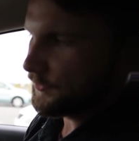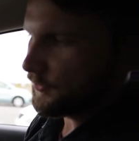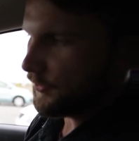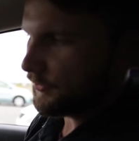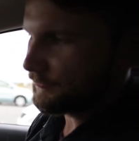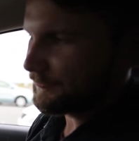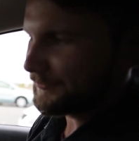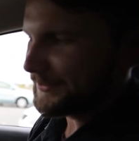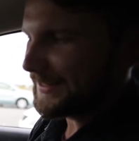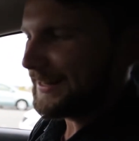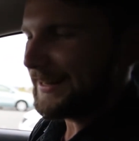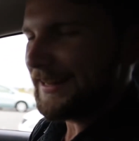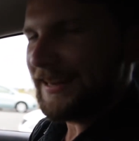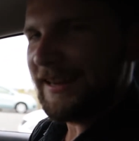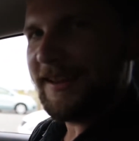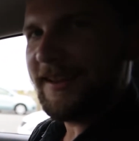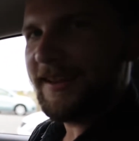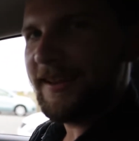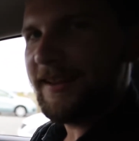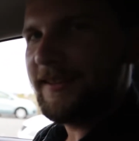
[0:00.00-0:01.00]
not really
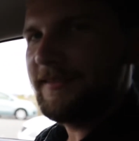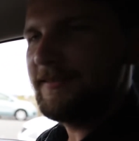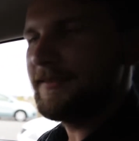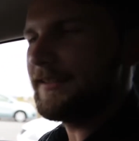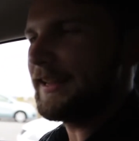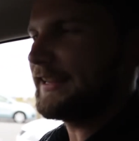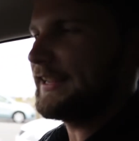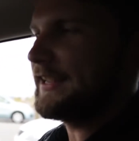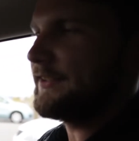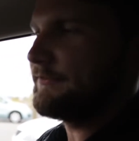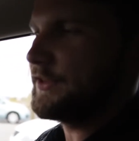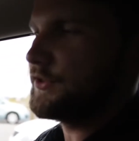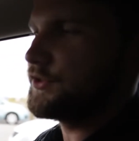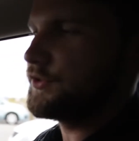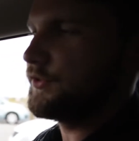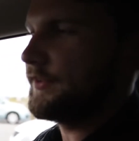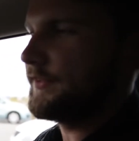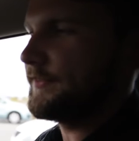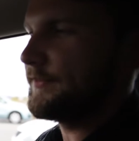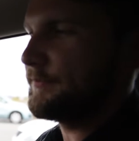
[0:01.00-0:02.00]
a heavy
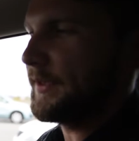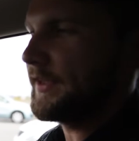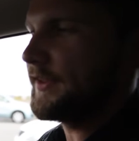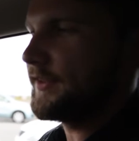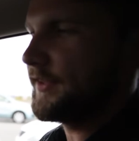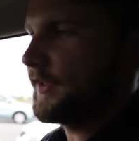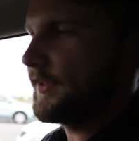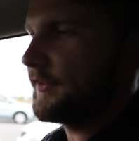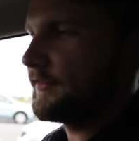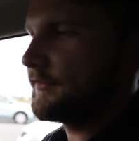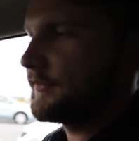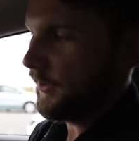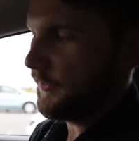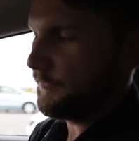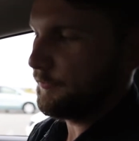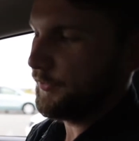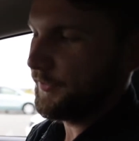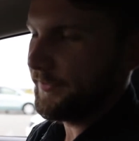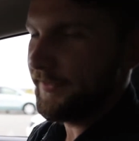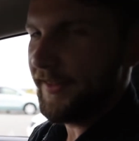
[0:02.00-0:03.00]
duty speaker. I've
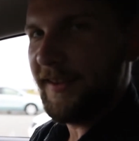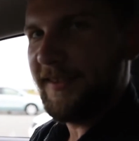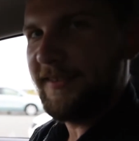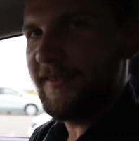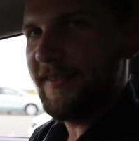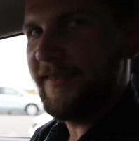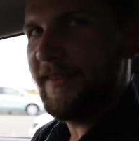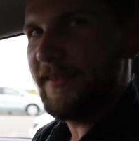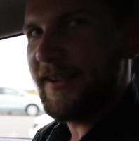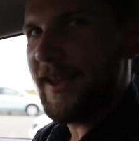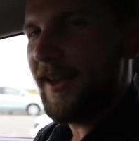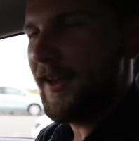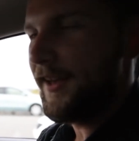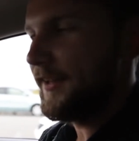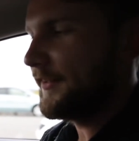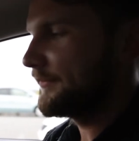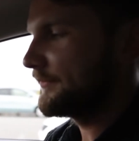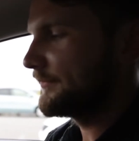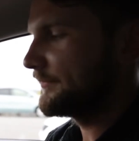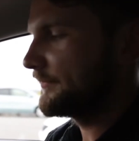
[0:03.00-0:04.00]
put these in the
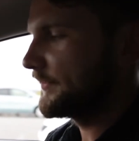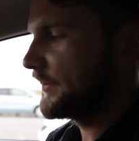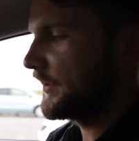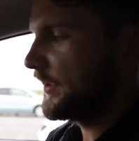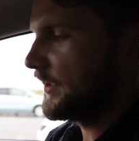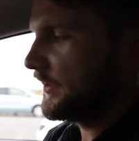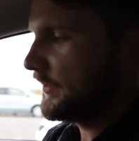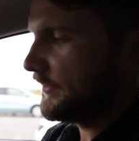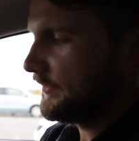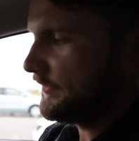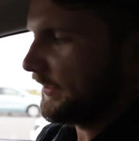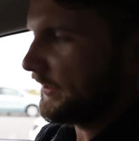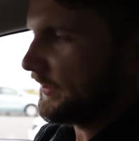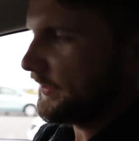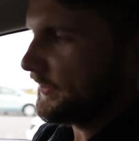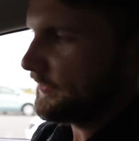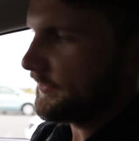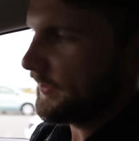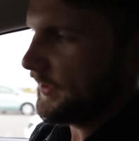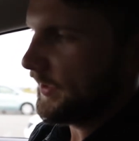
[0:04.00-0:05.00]
car. These